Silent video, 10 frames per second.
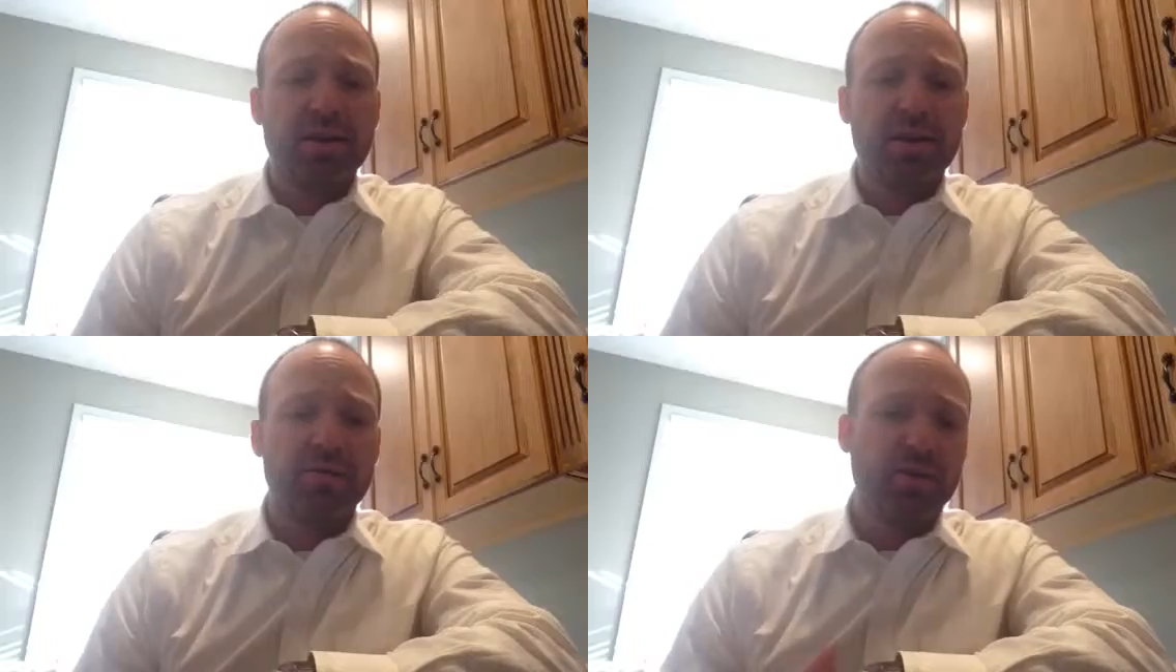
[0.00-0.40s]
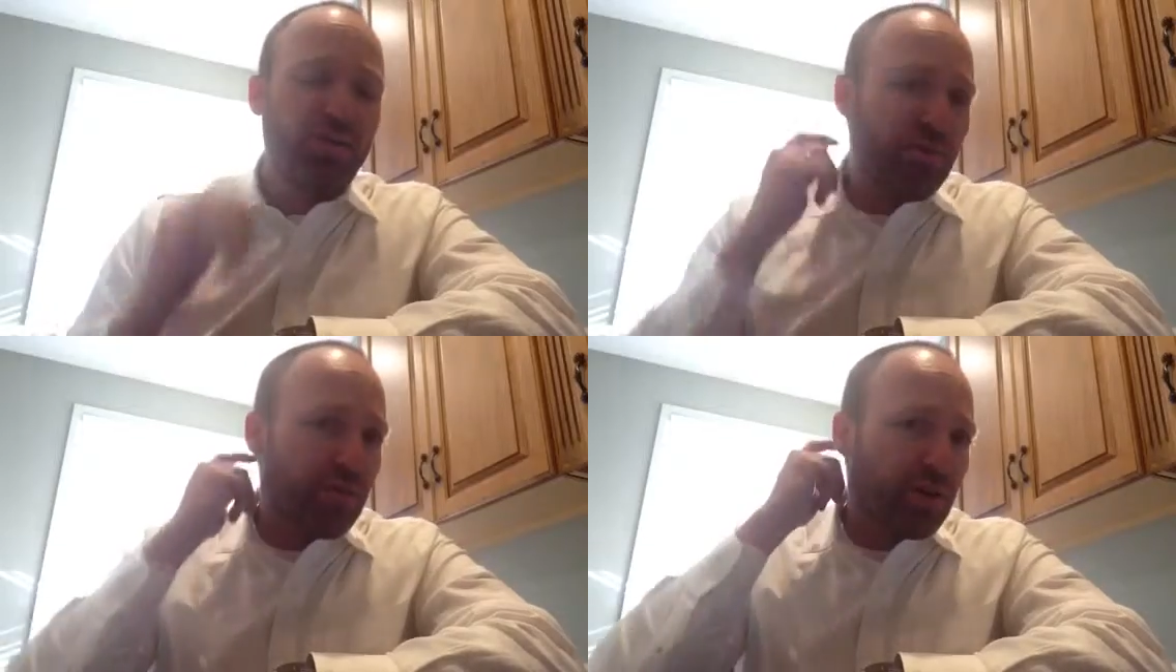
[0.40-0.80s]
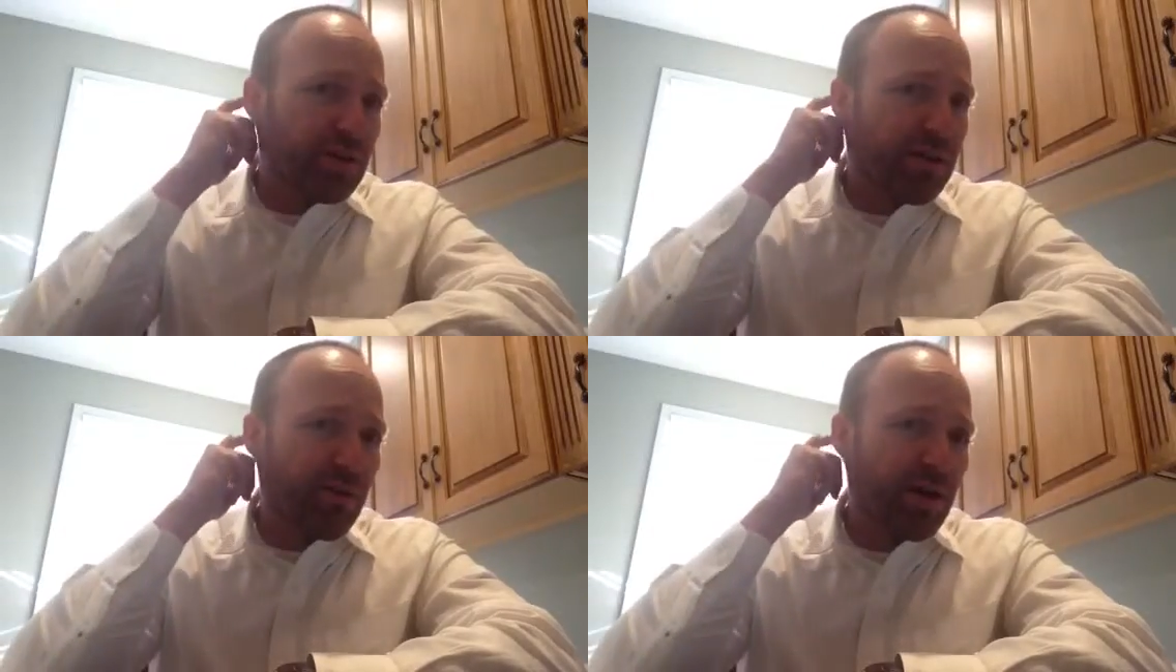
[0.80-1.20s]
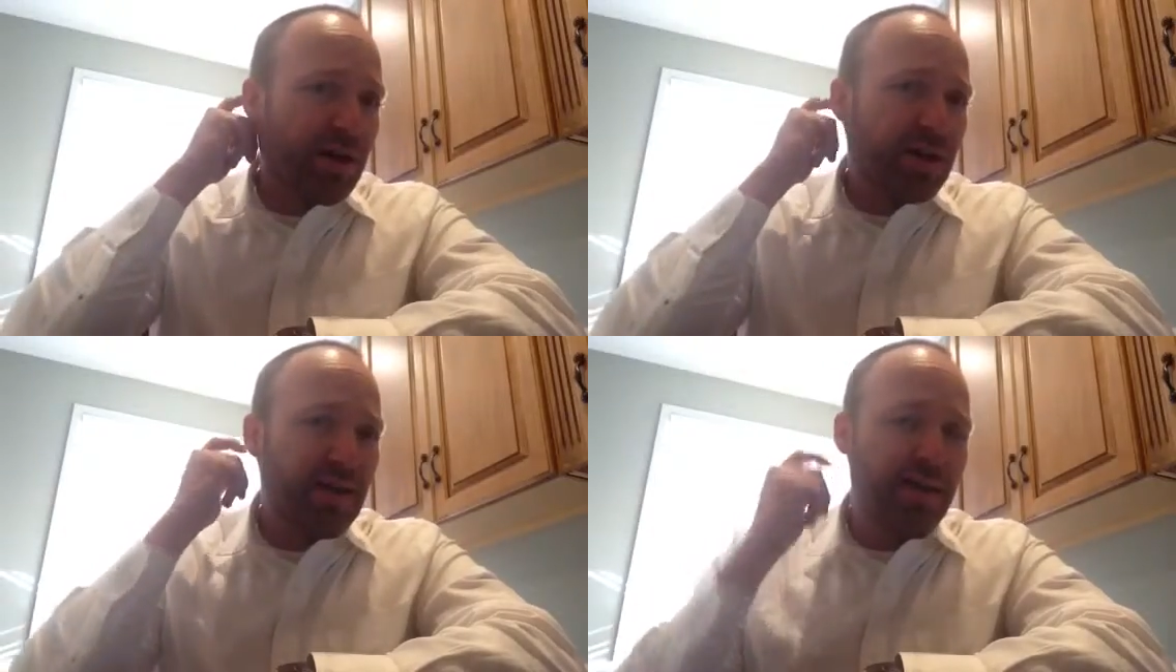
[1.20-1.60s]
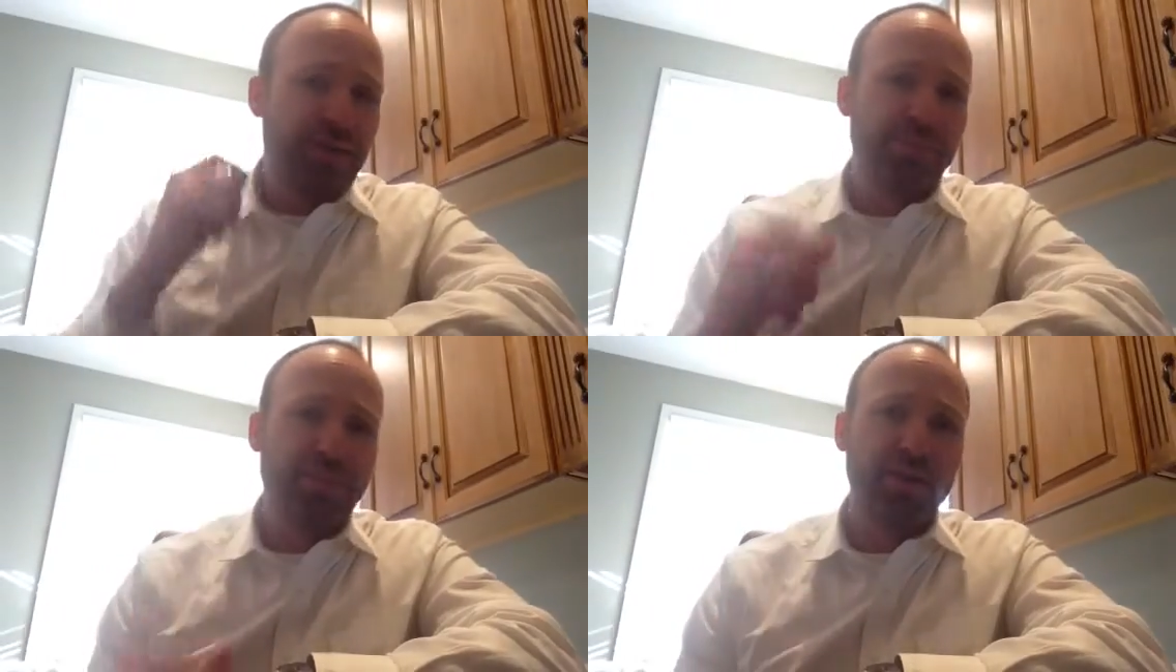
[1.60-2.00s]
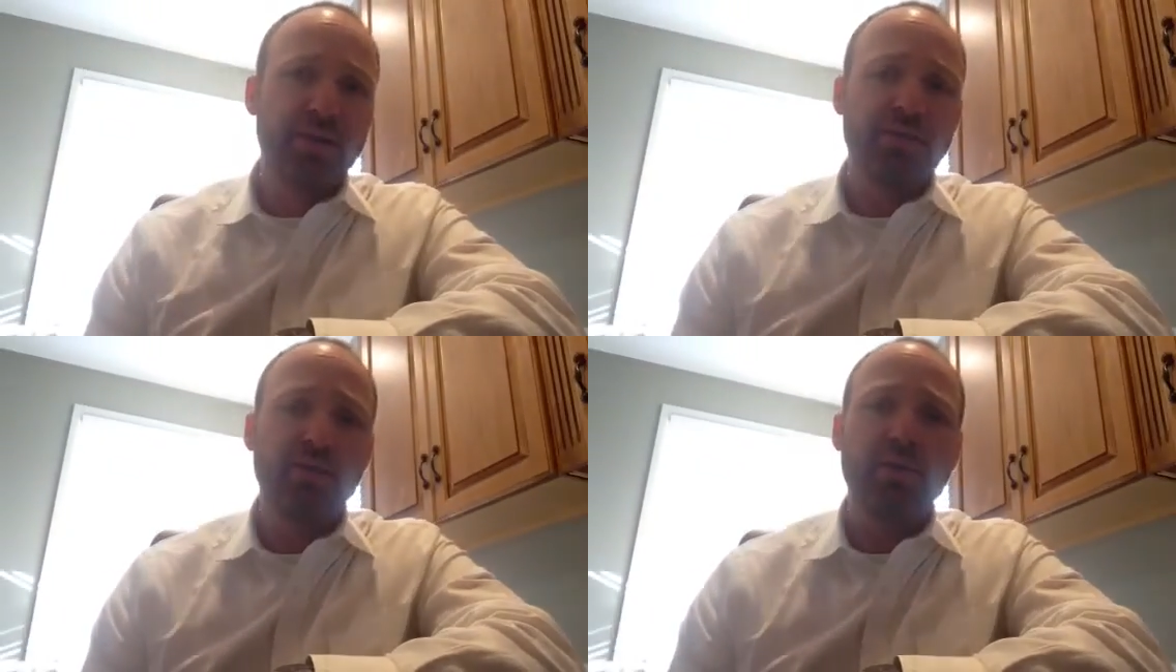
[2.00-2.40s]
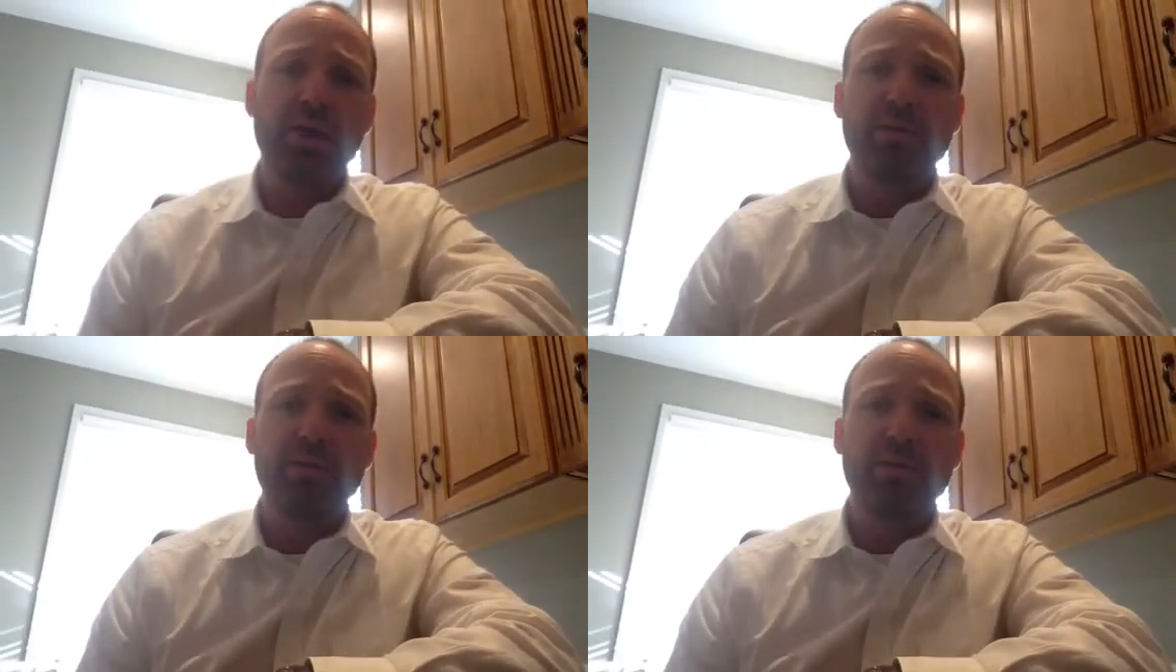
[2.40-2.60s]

if you, for example, had a DUI